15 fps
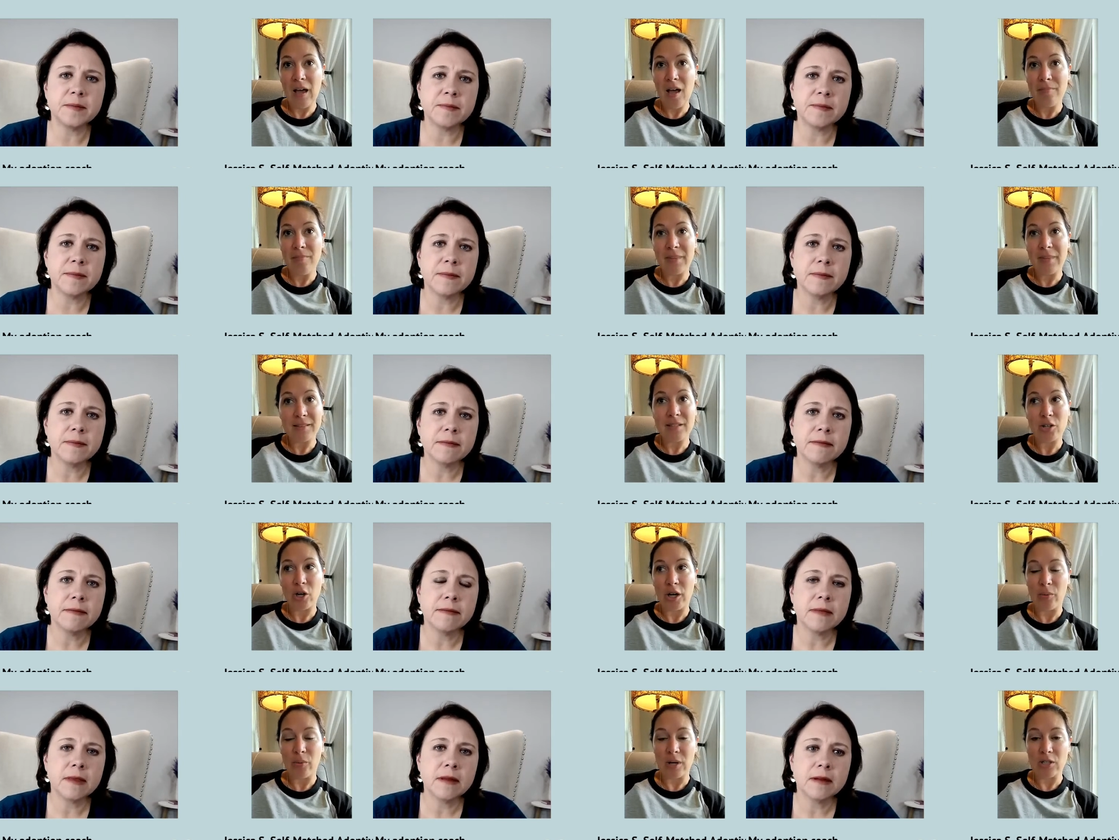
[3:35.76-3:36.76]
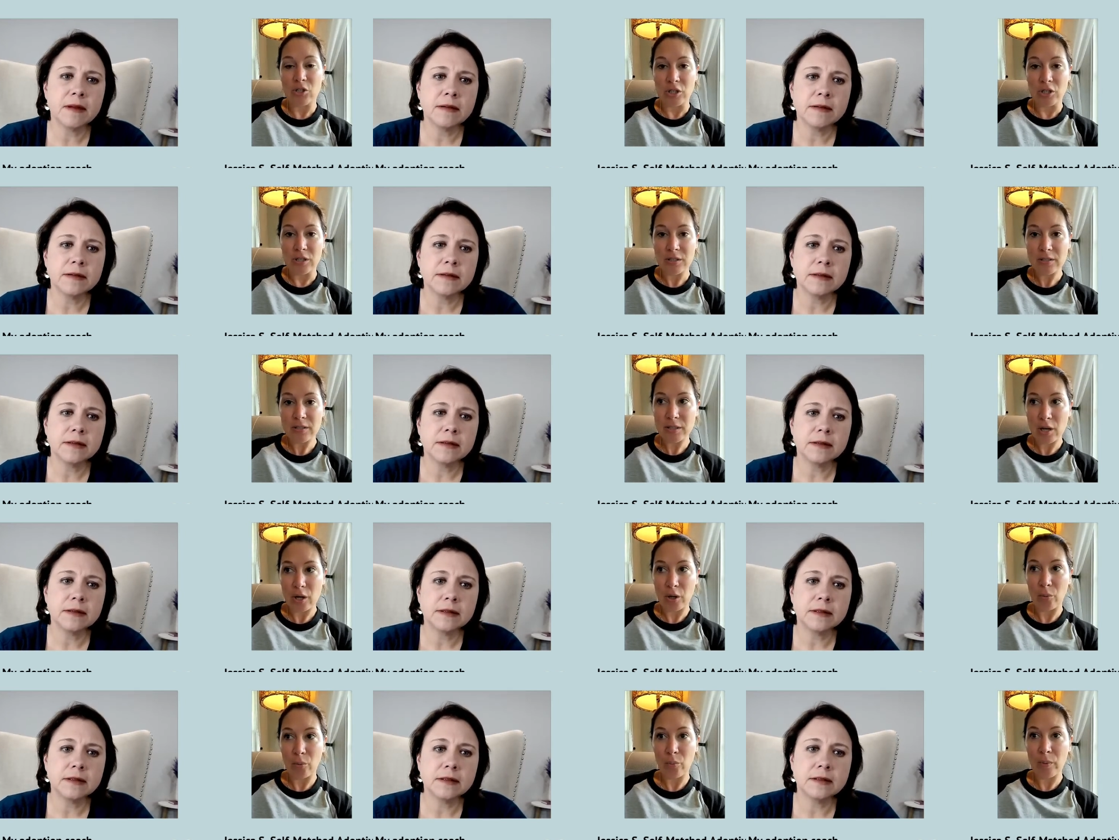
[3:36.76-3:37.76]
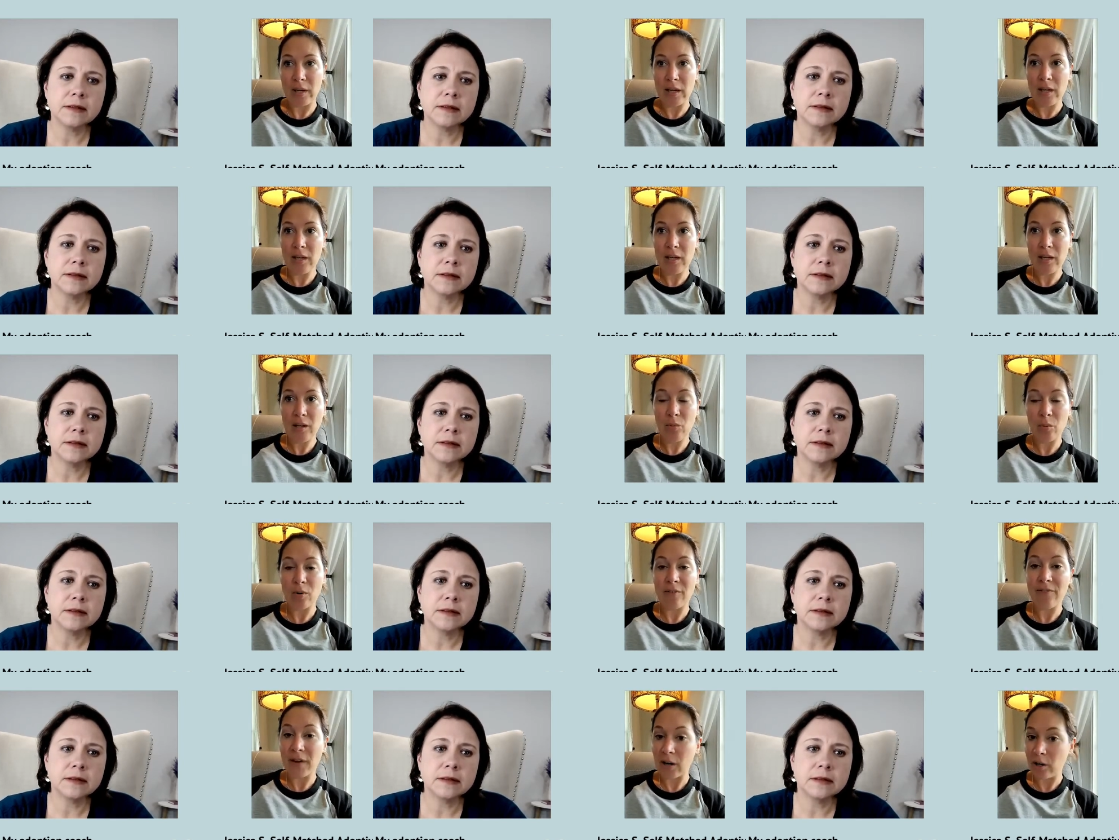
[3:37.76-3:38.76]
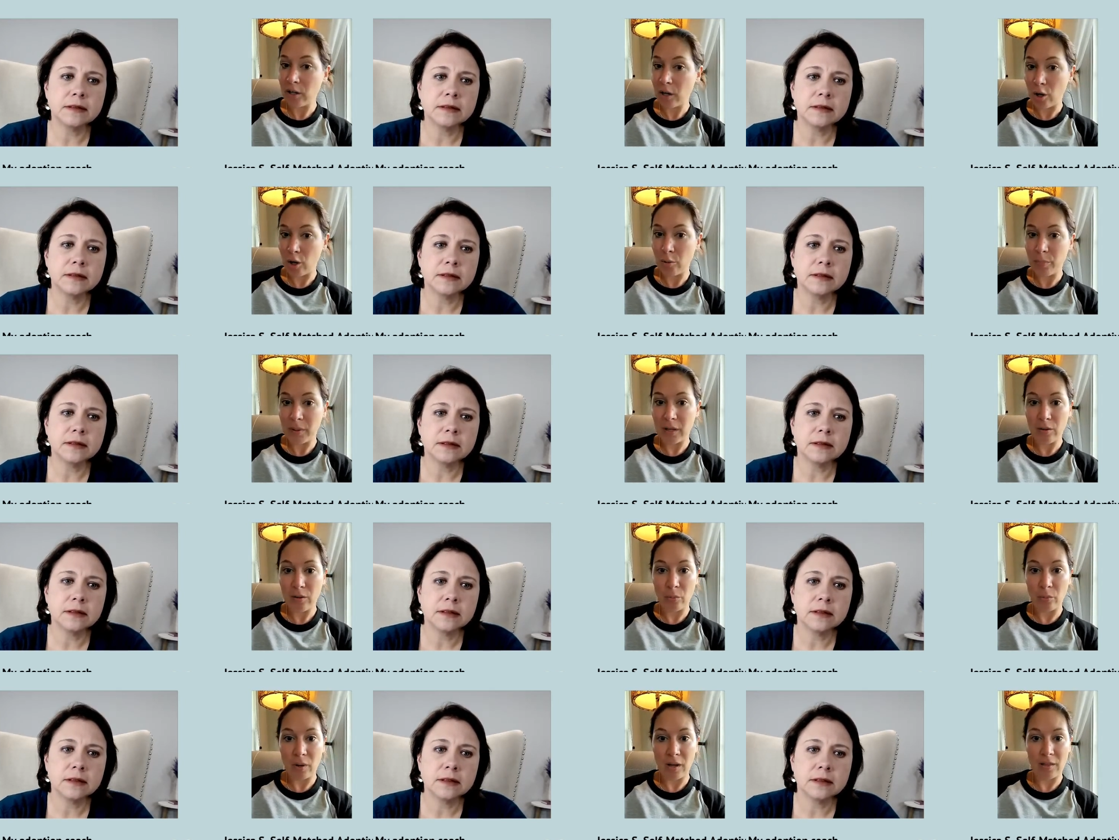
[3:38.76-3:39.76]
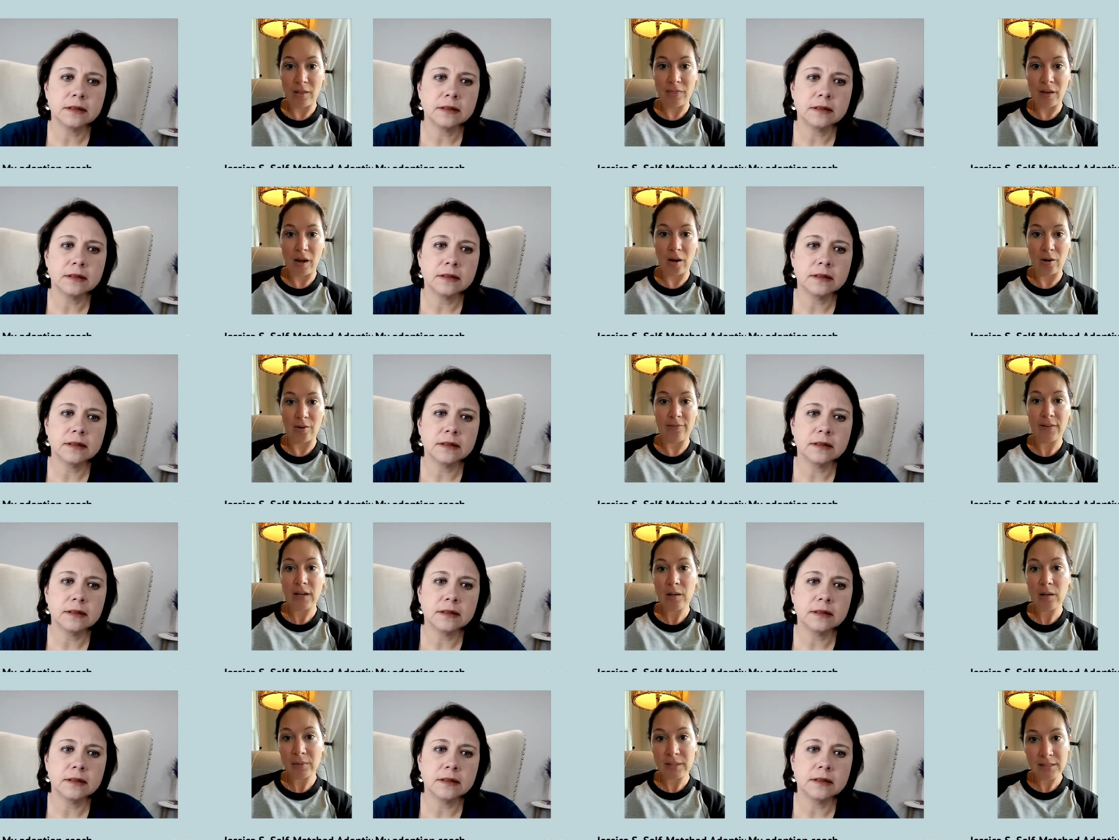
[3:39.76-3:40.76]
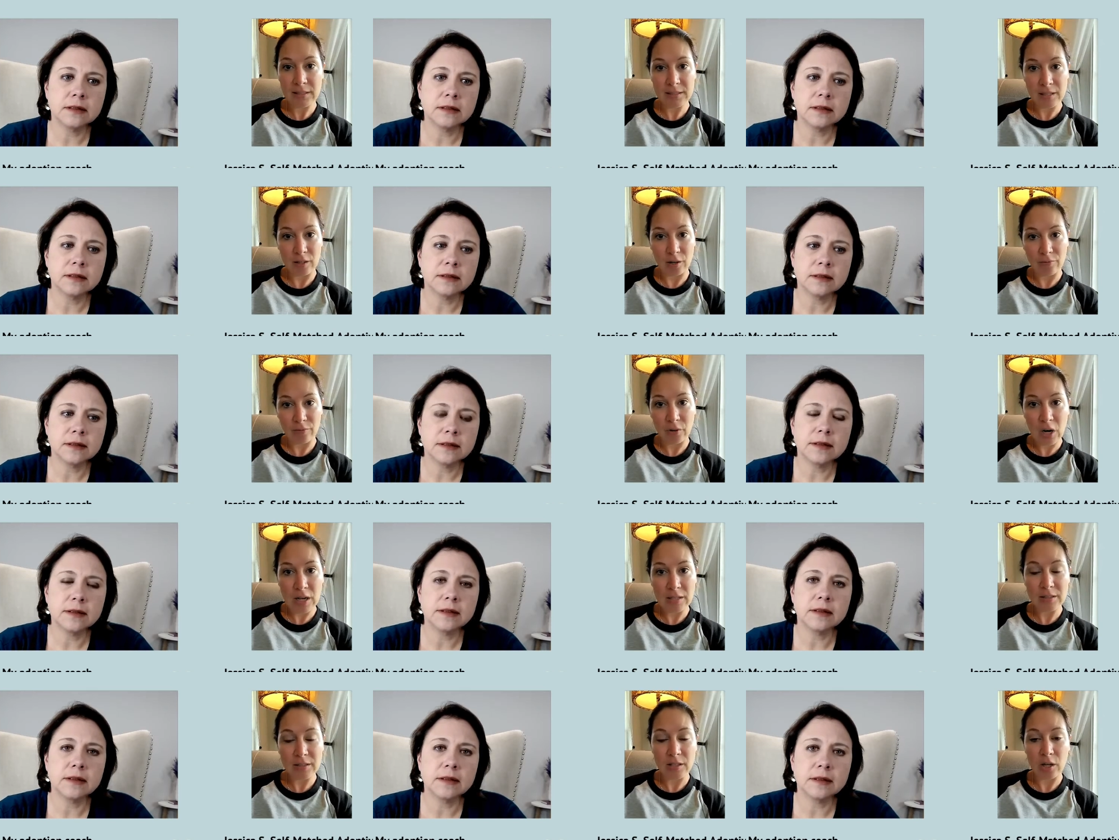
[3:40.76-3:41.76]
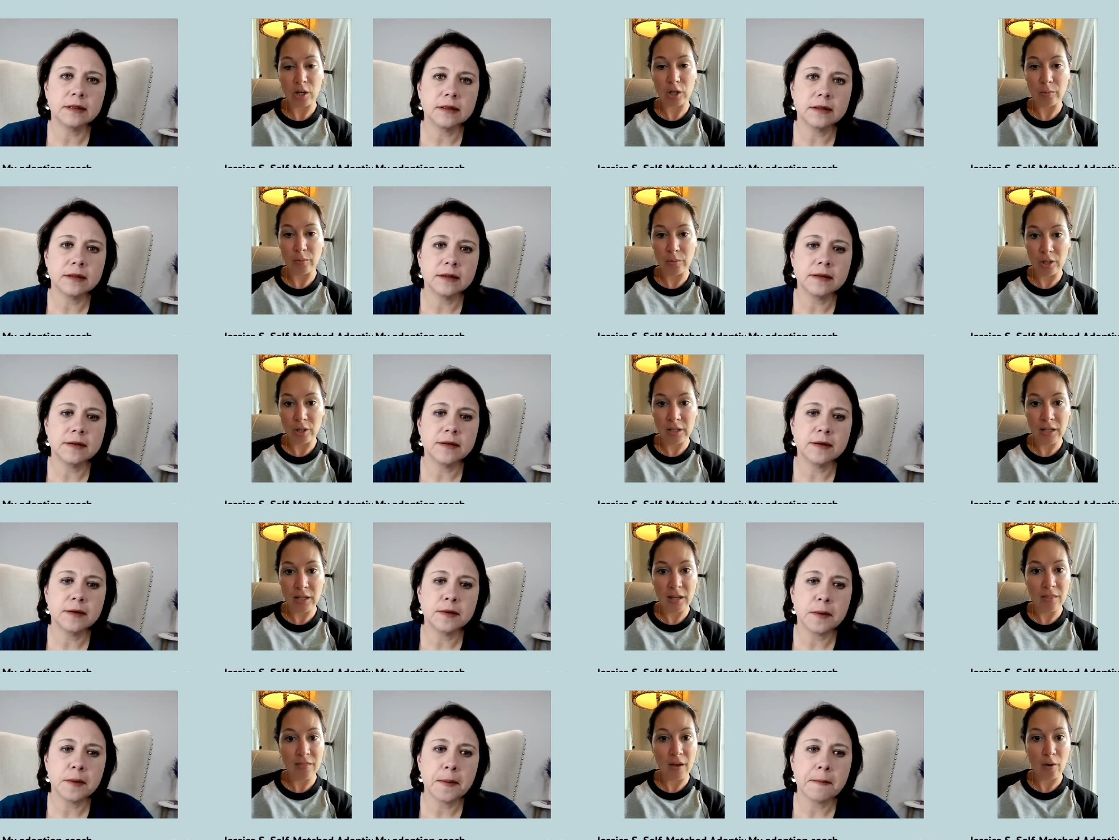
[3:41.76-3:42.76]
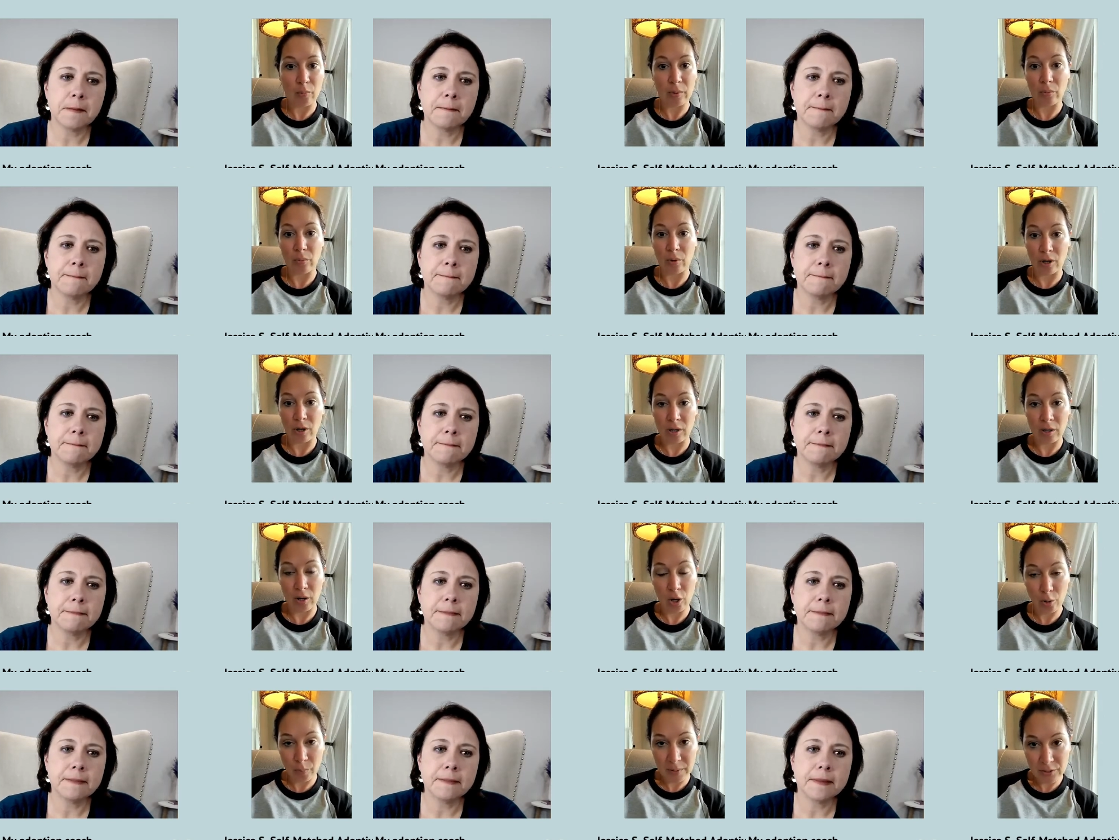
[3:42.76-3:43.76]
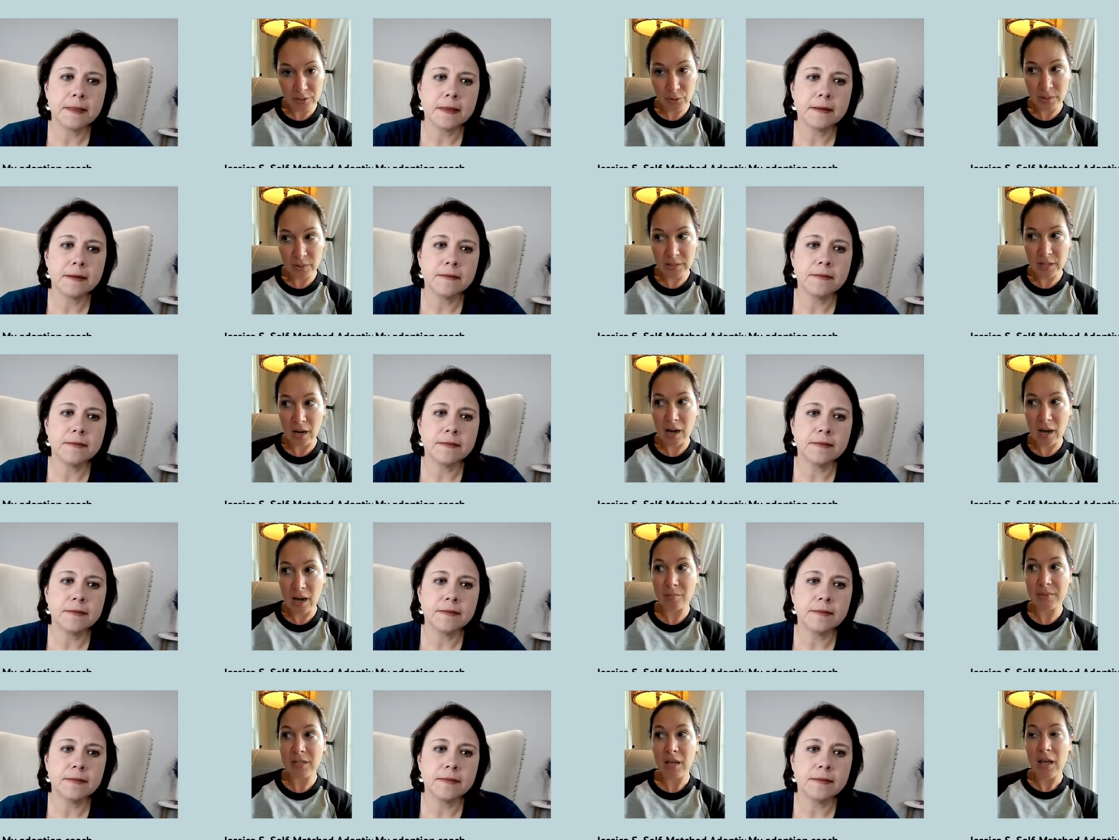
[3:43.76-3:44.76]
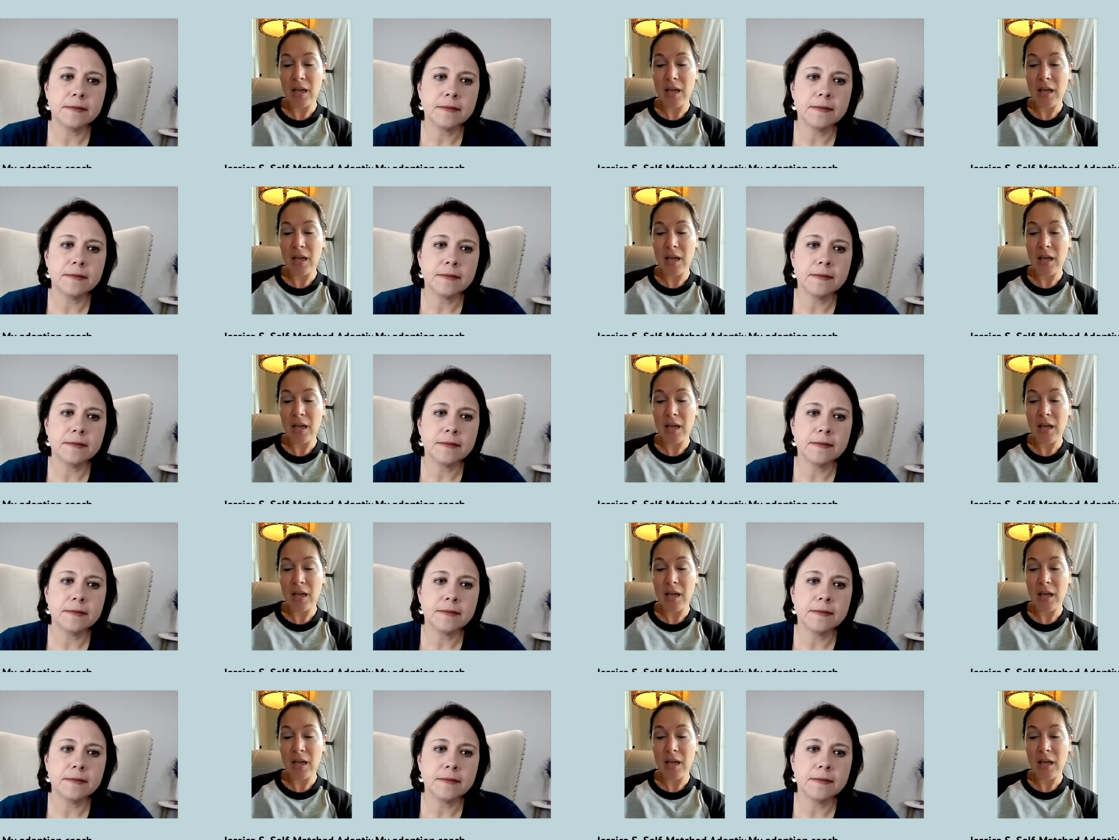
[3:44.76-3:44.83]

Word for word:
Speaker 1: Um, that's a great question. So we were very open with our families and our friends and our community that we were hoping to adopt.